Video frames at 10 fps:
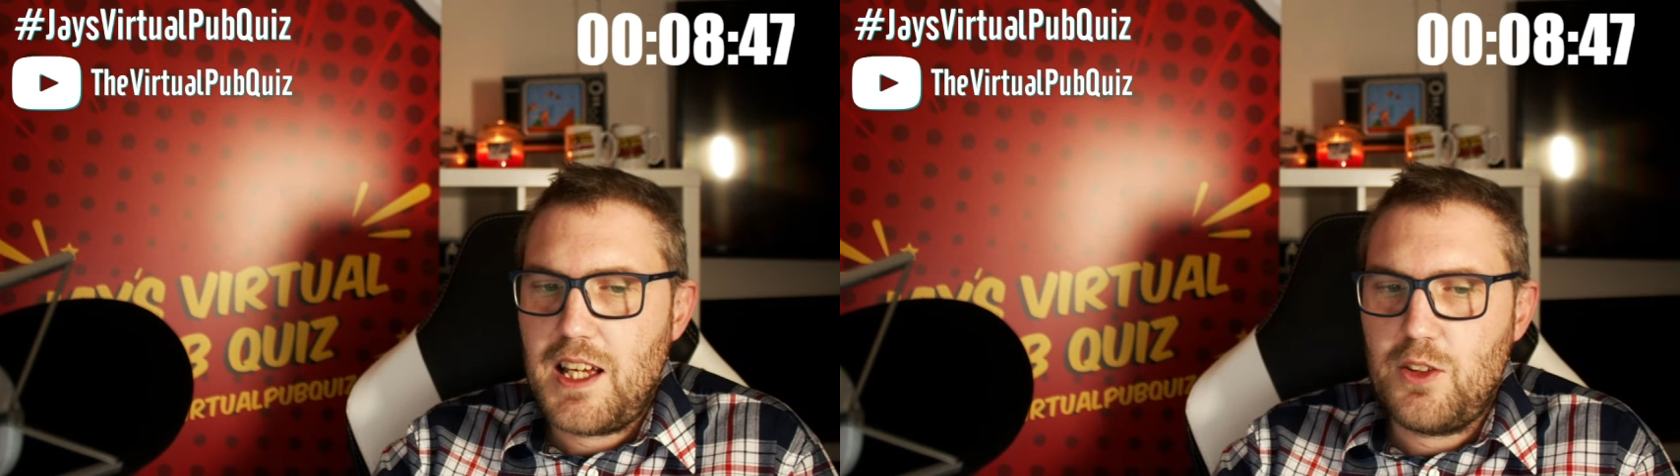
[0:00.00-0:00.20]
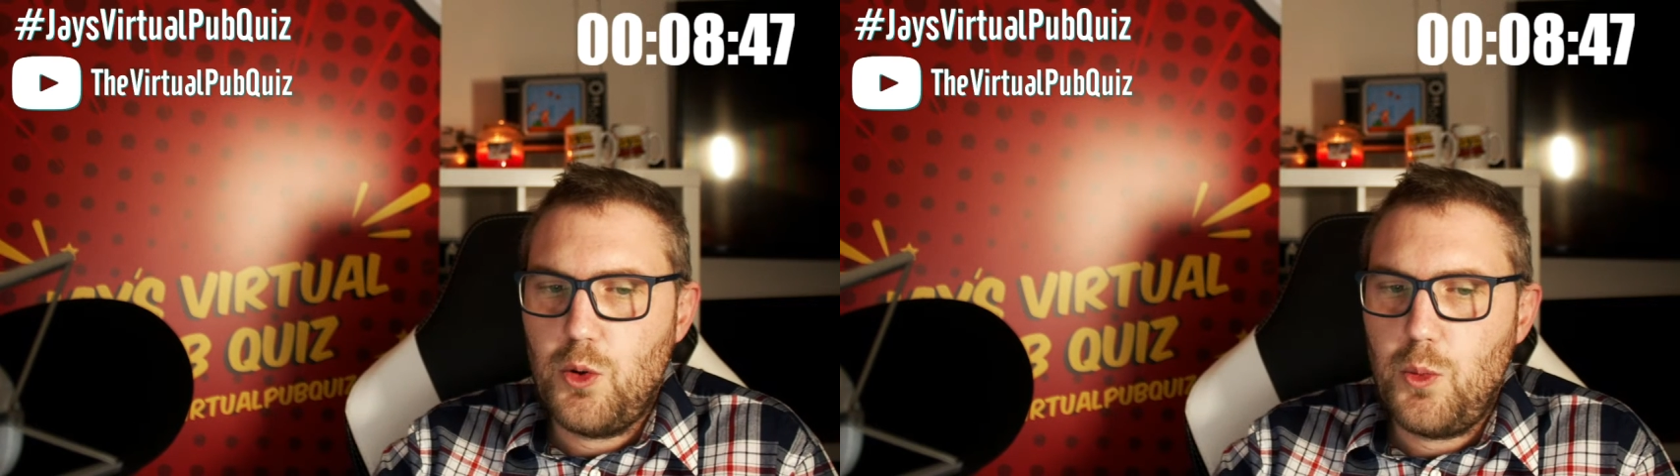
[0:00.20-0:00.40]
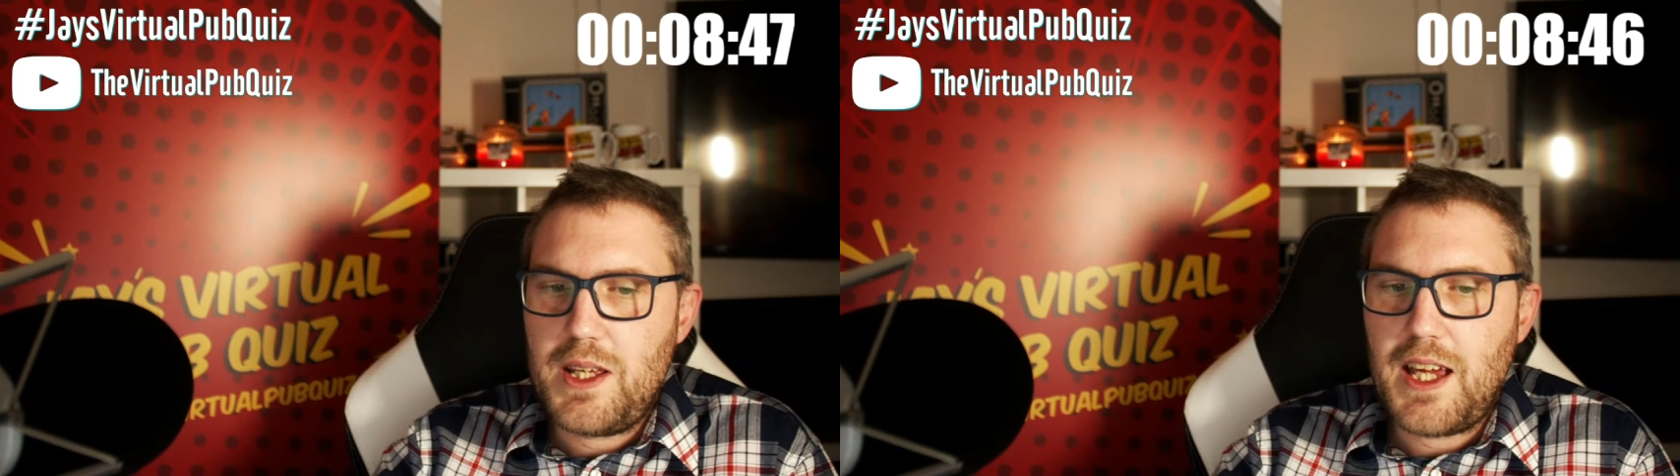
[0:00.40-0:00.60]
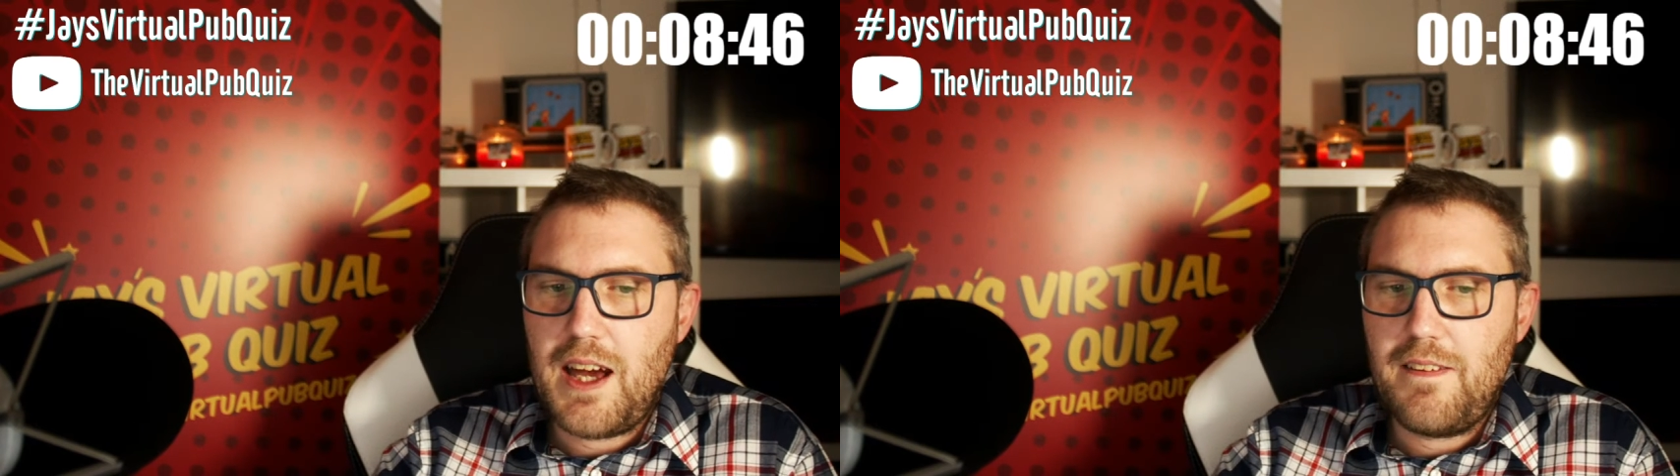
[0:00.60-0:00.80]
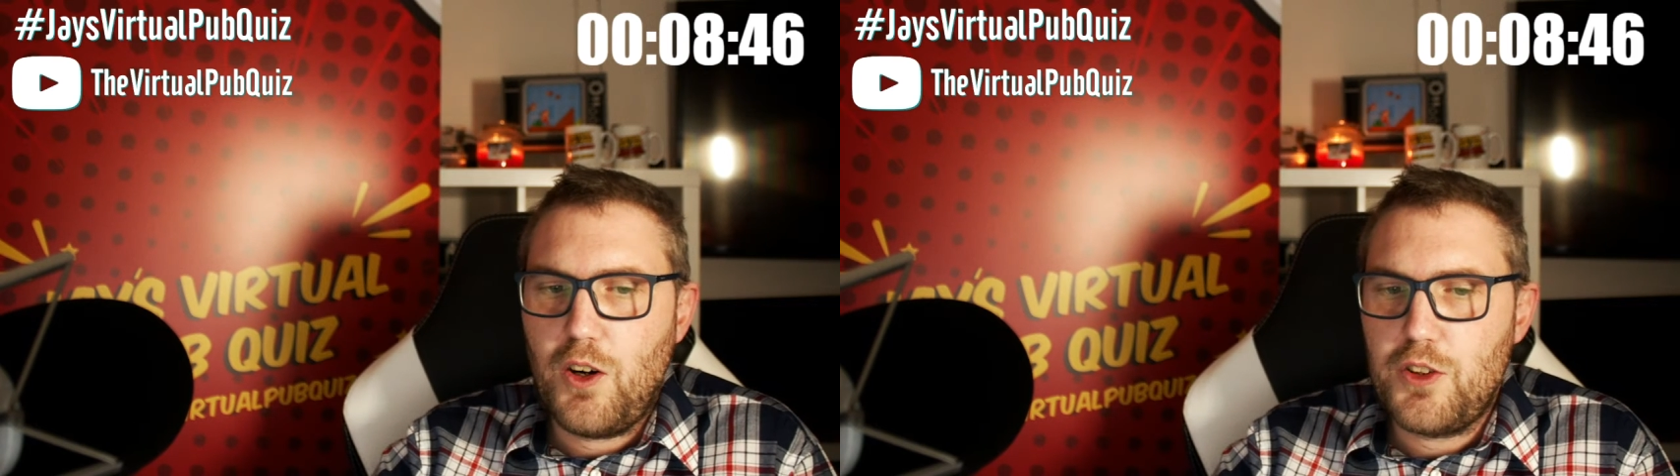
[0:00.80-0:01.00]
and all week
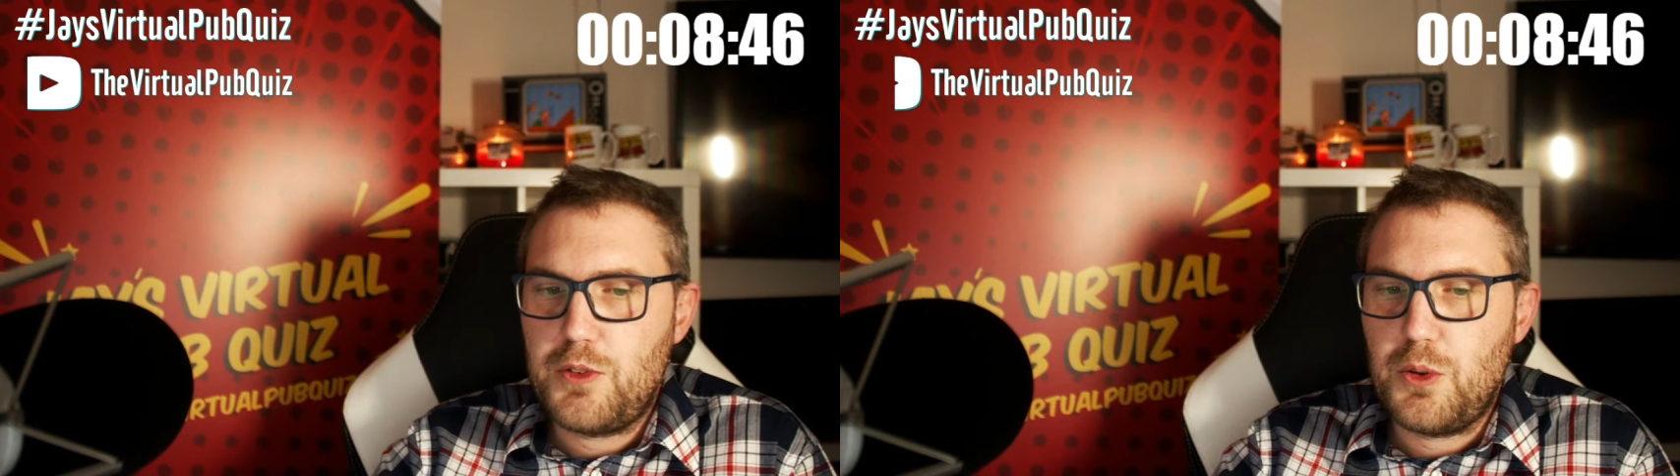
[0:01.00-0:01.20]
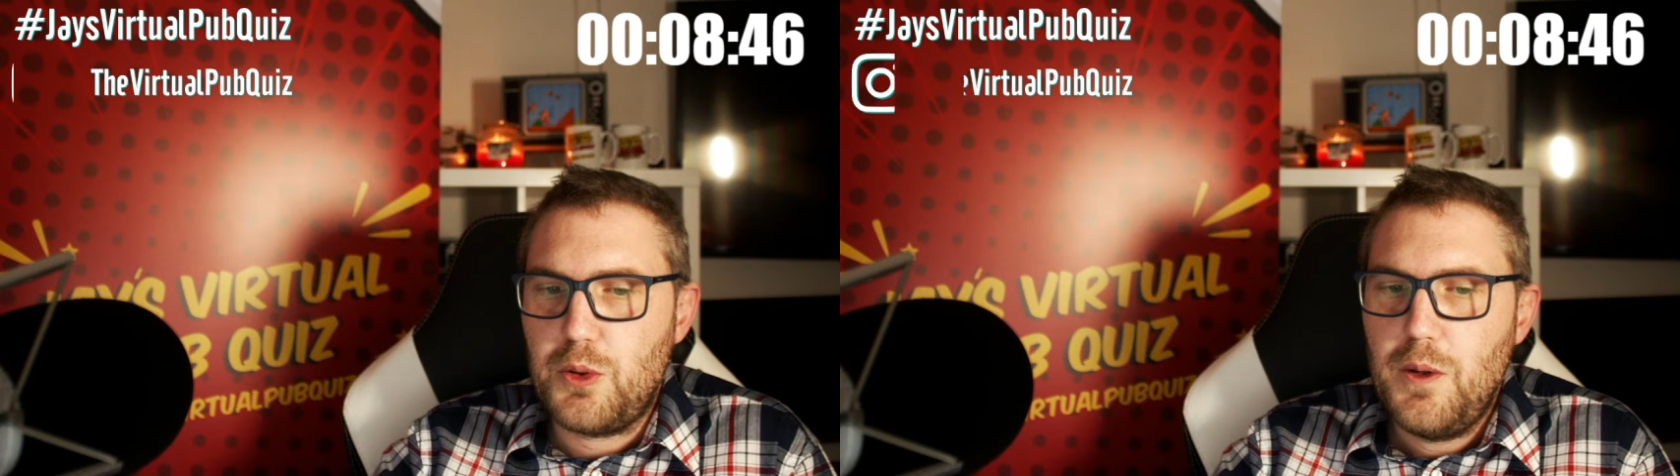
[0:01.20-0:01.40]
at the hospital.